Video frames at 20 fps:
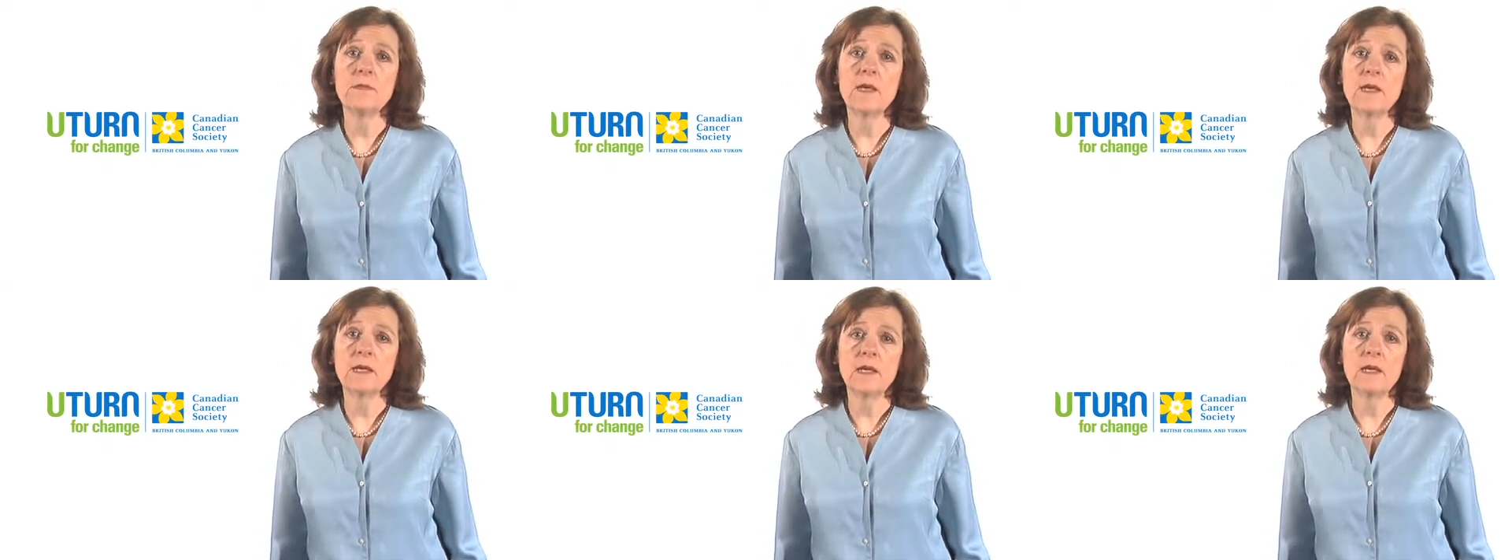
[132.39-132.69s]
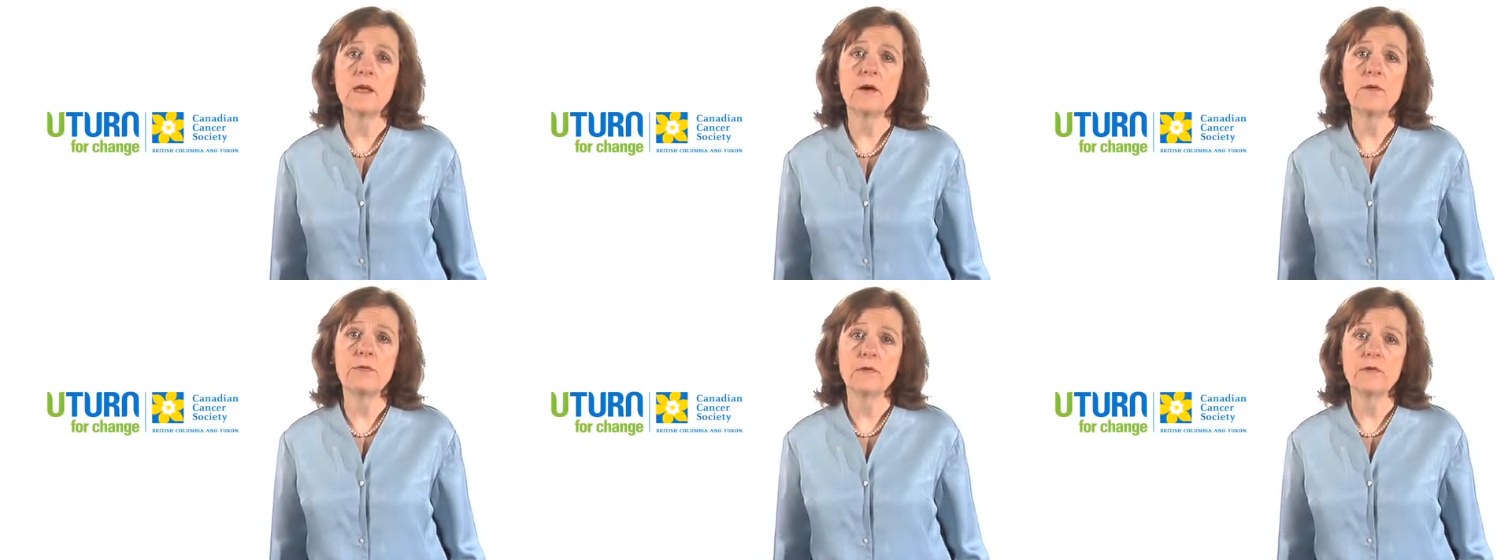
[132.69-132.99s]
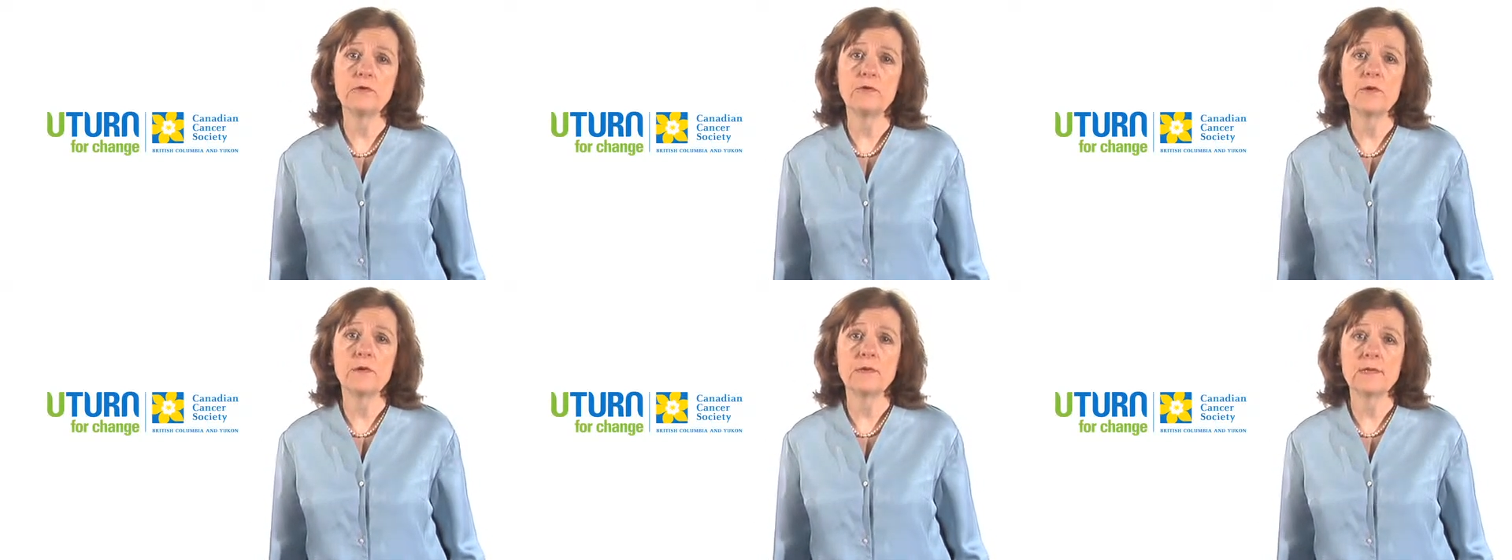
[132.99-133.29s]
making healthy
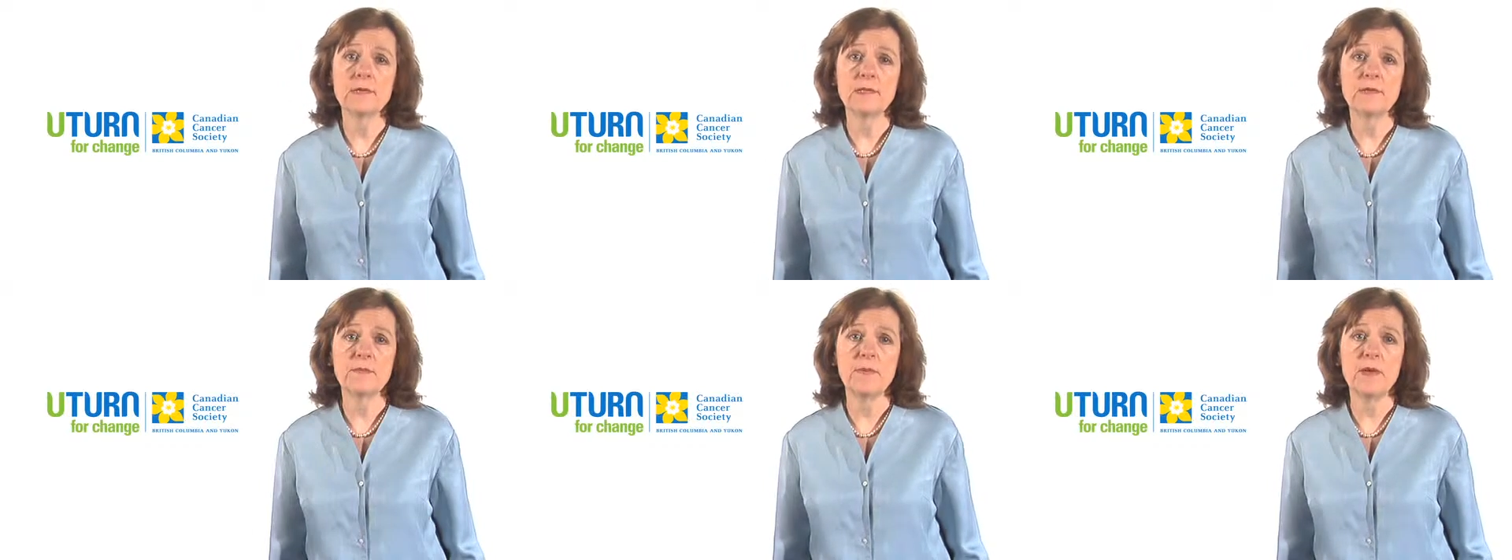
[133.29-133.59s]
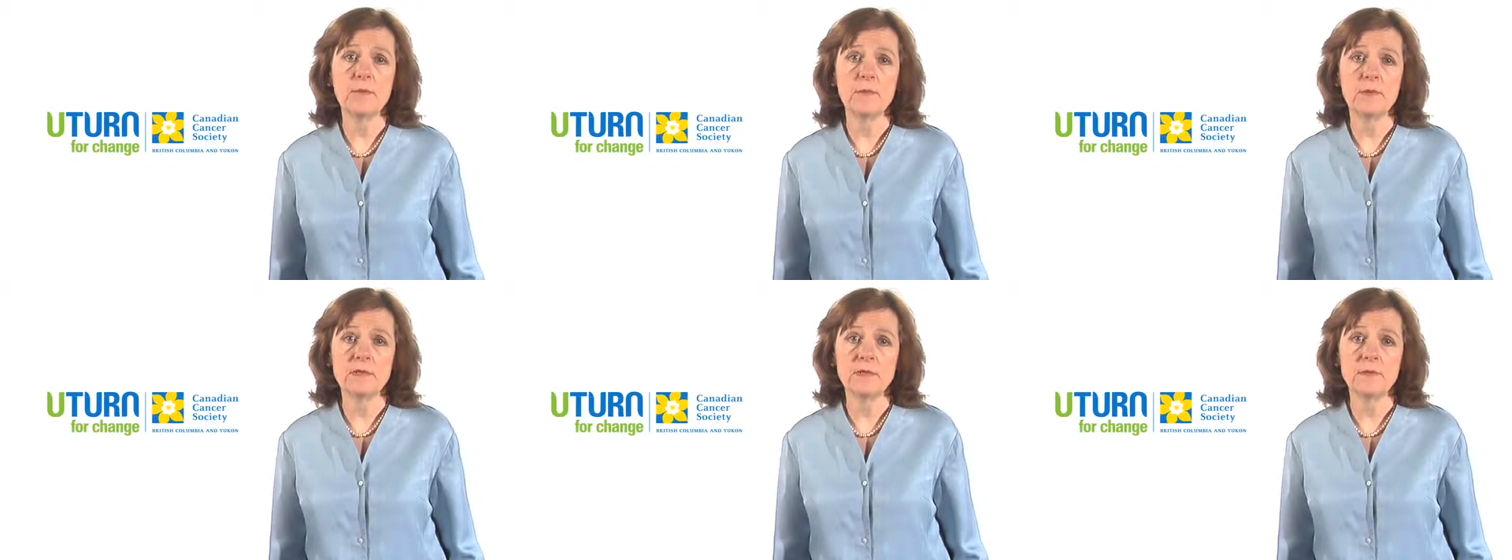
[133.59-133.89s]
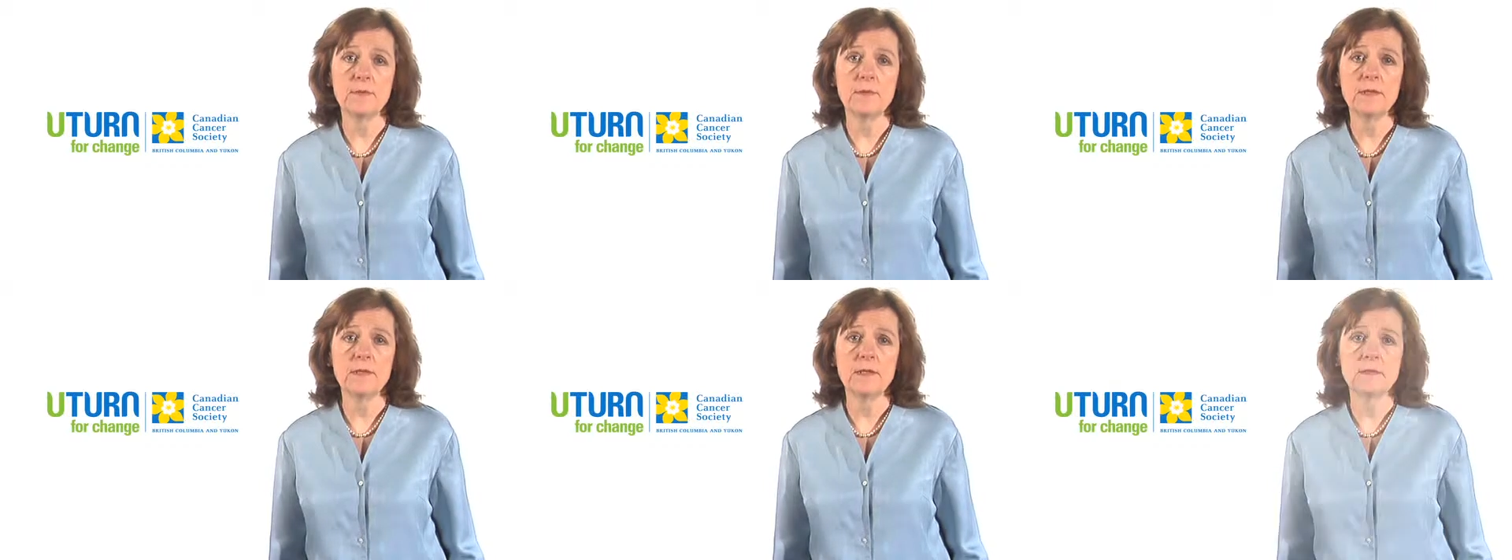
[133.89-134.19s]
choices about what
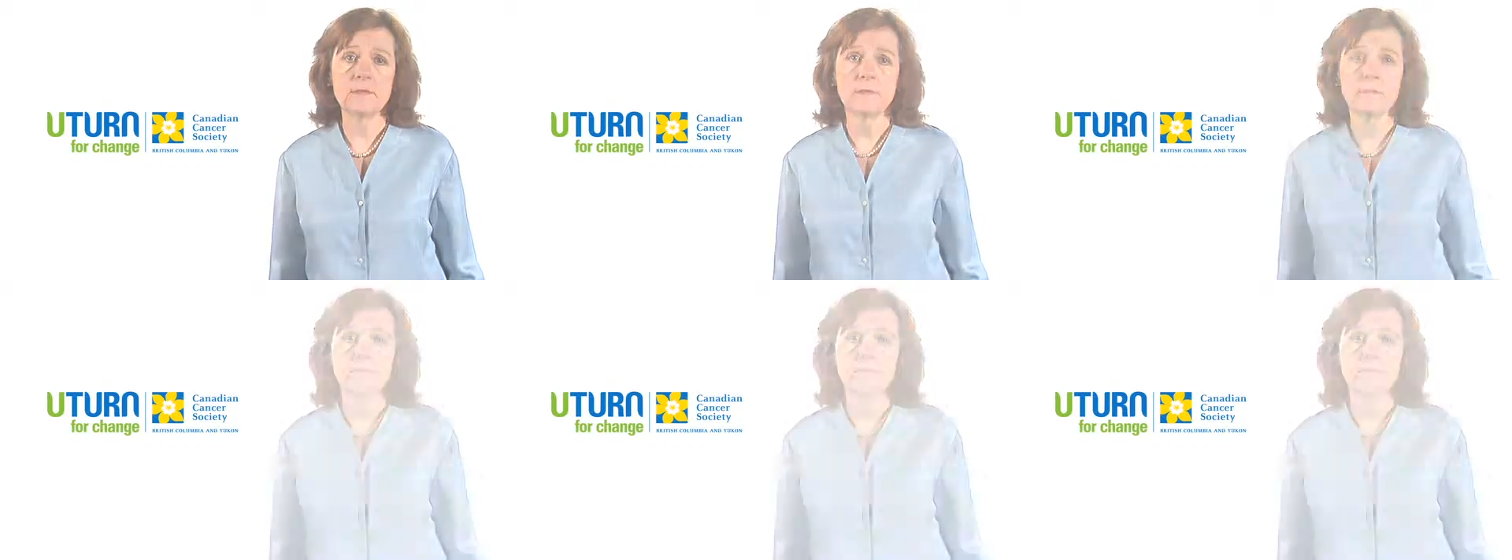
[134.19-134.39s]
to eat.